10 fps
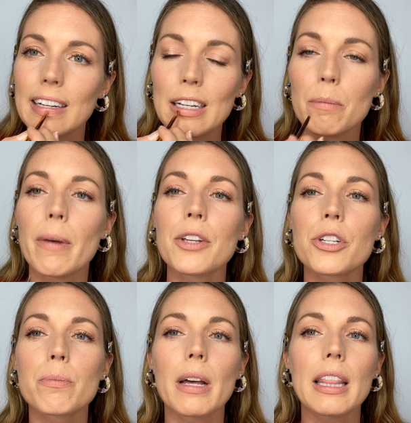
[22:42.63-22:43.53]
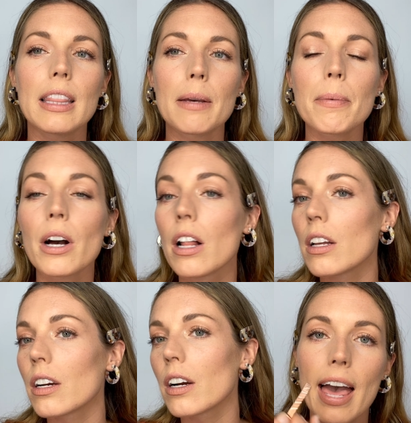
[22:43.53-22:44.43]
it matches my lip
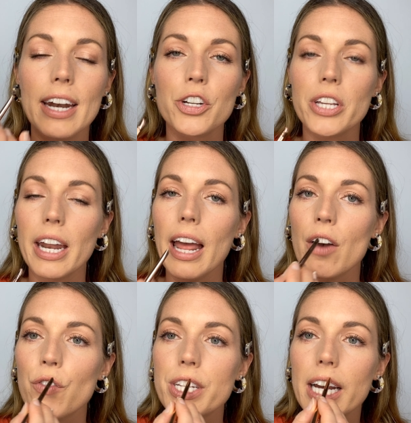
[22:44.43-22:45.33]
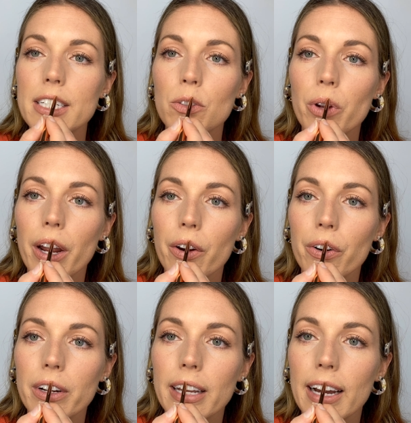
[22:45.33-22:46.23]
color and it just kind of emphasizes what I
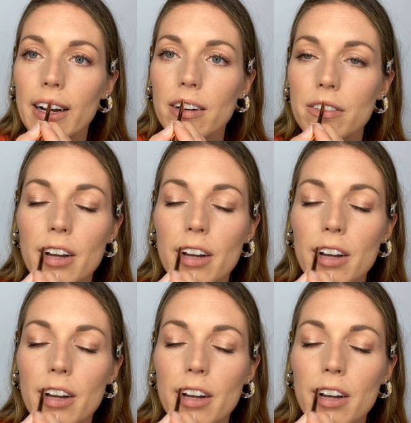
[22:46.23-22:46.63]
already have.